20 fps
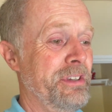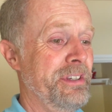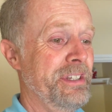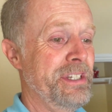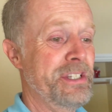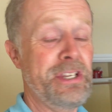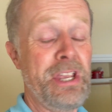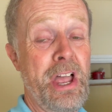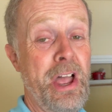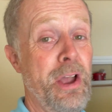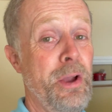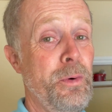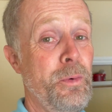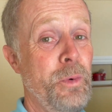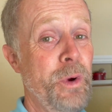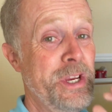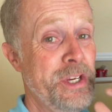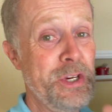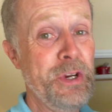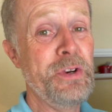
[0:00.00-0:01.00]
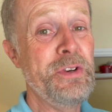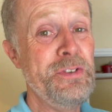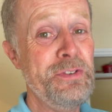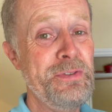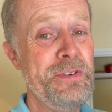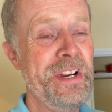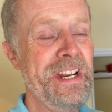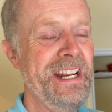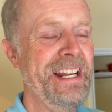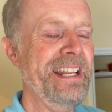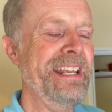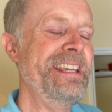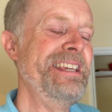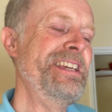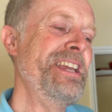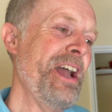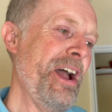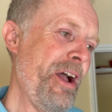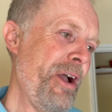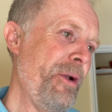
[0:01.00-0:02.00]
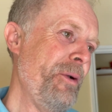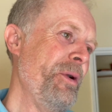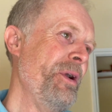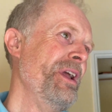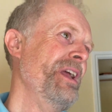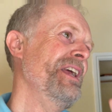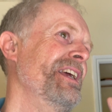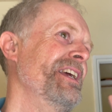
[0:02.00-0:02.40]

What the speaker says: So we couldn't really go